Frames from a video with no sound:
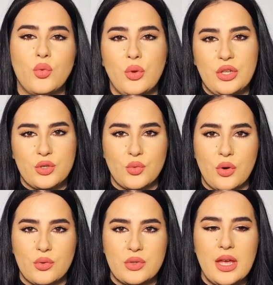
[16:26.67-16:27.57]
rich
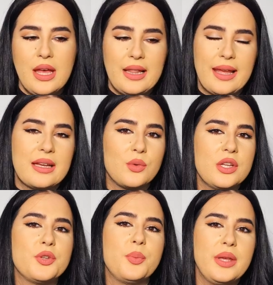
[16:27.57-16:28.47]
rose, like a
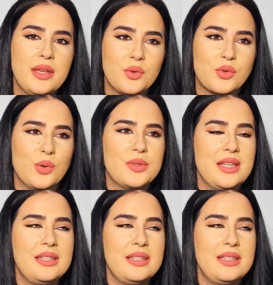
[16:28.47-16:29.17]
rich pink rose.